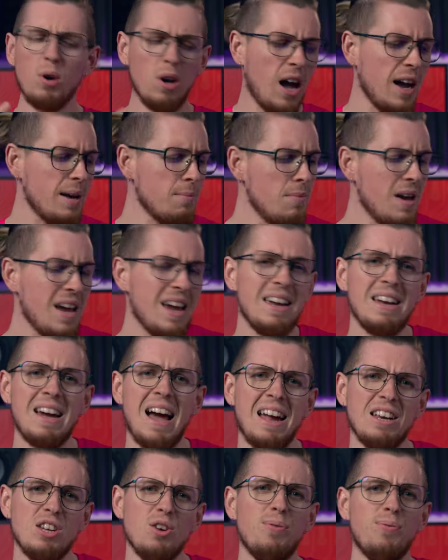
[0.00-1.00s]
like me
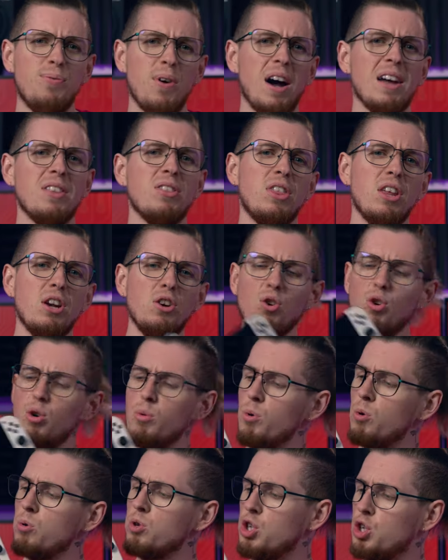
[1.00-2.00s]
and you find the
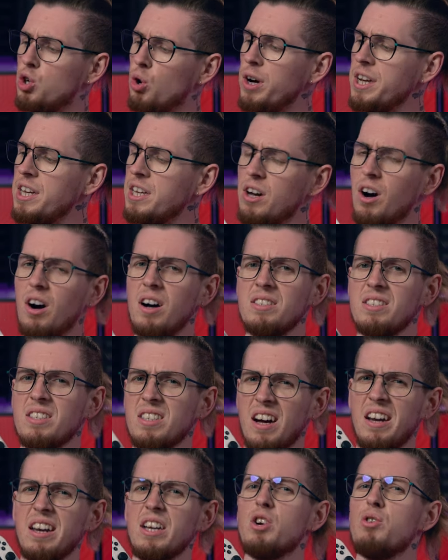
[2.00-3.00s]
normal Joy-Cons
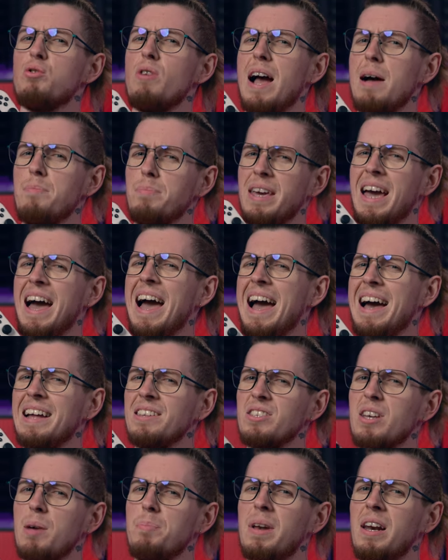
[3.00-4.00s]
kind of cramp your
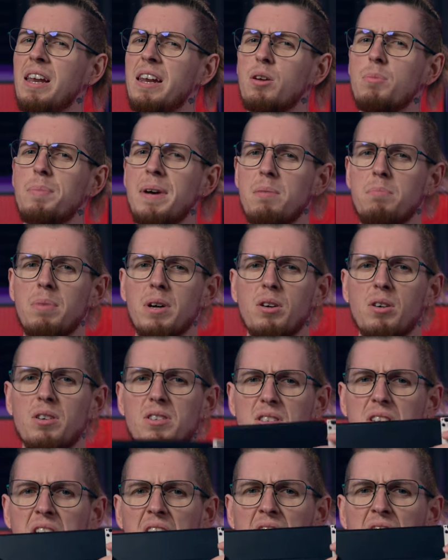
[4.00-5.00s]
hands up a little bit
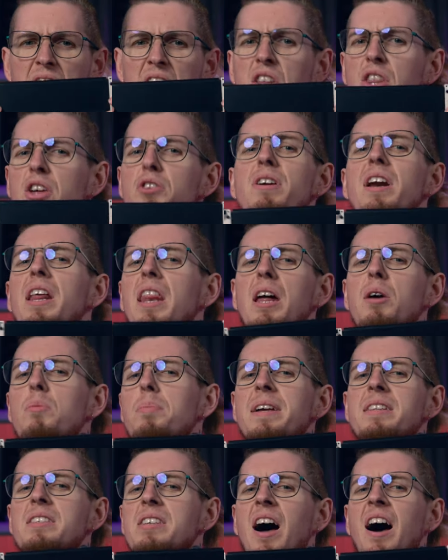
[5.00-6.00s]
because they're in a little
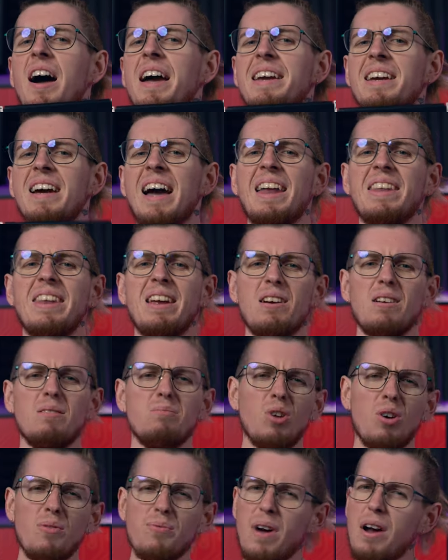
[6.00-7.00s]
bit tight and they're
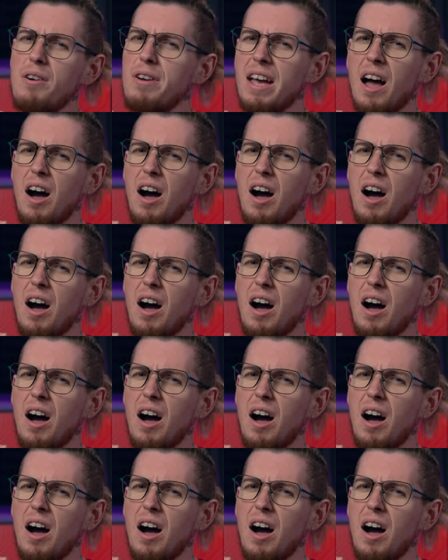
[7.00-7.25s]
not very